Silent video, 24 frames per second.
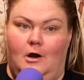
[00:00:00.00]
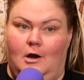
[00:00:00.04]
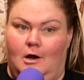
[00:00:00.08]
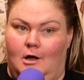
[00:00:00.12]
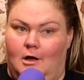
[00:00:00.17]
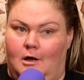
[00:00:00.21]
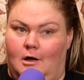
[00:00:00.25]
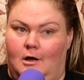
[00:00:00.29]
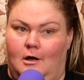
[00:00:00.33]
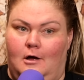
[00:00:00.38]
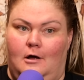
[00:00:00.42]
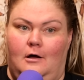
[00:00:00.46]

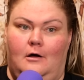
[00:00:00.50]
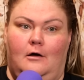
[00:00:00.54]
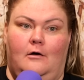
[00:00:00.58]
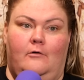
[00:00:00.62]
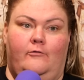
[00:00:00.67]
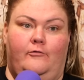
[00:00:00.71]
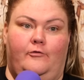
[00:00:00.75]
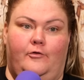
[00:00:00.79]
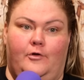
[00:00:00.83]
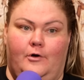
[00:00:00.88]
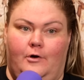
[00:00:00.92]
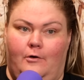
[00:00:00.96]

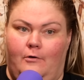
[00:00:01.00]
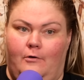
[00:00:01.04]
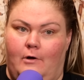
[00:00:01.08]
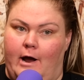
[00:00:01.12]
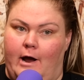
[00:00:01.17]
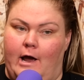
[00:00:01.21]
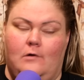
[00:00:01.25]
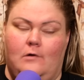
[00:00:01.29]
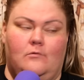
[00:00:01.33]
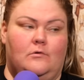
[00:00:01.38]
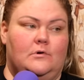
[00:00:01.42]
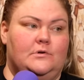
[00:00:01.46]
love the
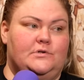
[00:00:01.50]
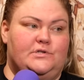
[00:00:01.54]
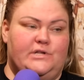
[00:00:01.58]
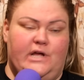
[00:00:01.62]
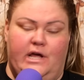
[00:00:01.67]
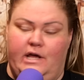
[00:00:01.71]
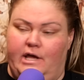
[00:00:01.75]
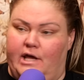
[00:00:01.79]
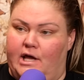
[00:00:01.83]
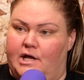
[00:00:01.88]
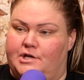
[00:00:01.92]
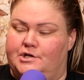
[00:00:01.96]
gray ones.
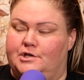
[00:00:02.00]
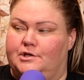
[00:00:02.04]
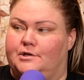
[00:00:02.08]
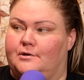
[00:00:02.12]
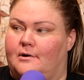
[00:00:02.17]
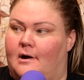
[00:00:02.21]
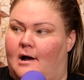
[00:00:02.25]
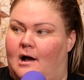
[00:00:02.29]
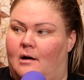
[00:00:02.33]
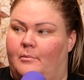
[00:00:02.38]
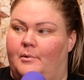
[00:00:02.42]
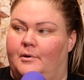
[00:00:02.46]
They get you
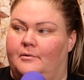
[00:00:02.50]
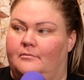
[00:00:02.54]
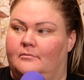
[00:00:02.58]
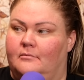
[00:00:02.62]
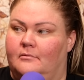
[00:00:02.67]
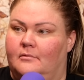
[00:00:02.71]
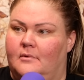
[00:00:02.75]
throbbing.